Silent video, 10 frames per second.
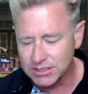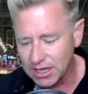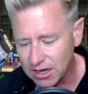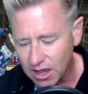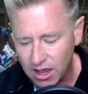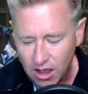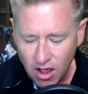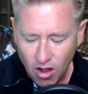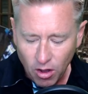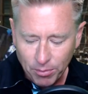said, uh,
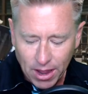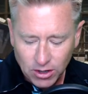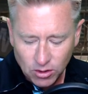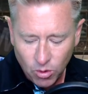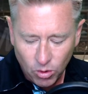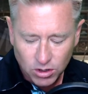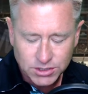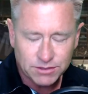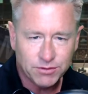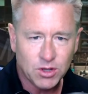"I'll buy your
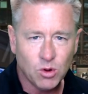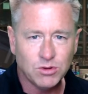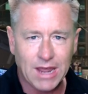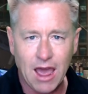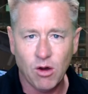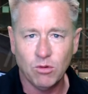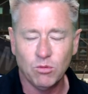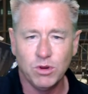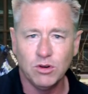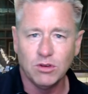course if you go down
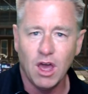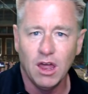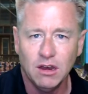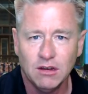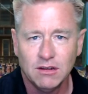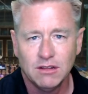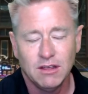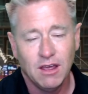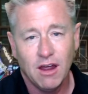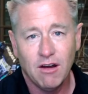when you're done."
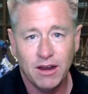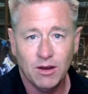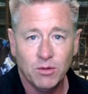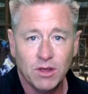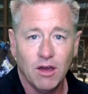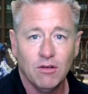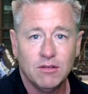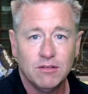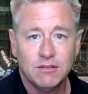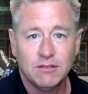All right, here we go.
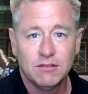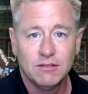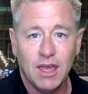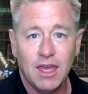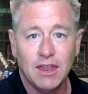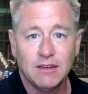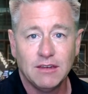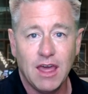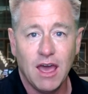And